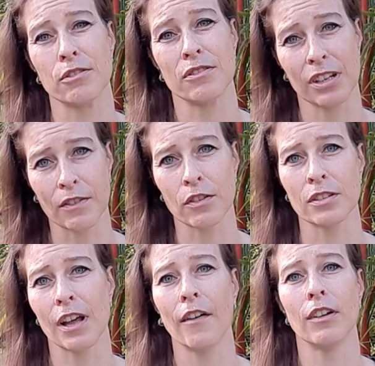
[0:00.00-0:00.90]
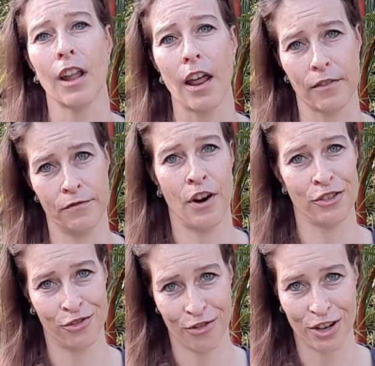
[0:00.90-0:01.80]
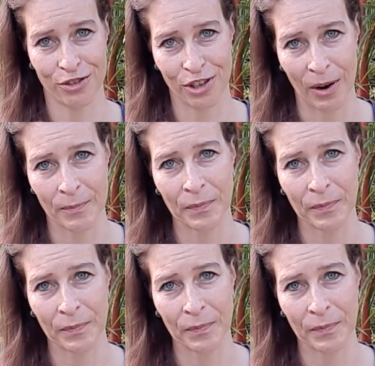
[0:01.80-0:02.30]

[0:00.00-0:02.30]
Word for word: to save yourself a lot of frustration.